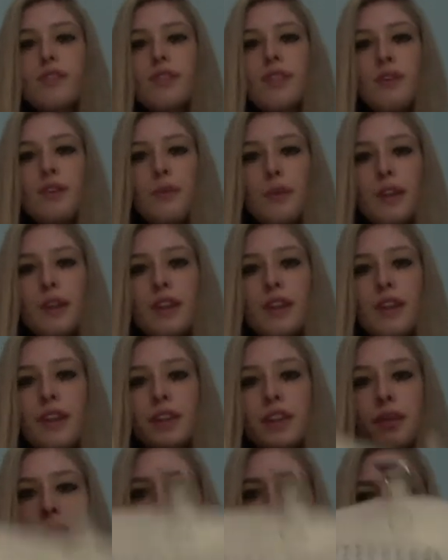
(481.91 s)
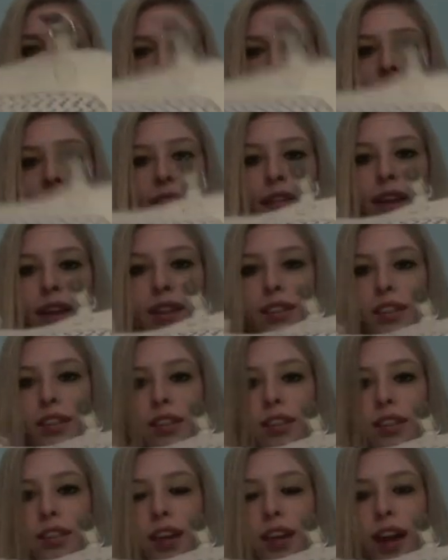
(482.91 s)
Really like the pattern that's
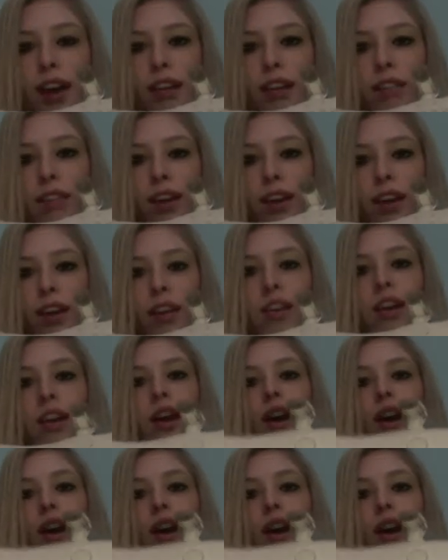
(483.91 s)
inside of it.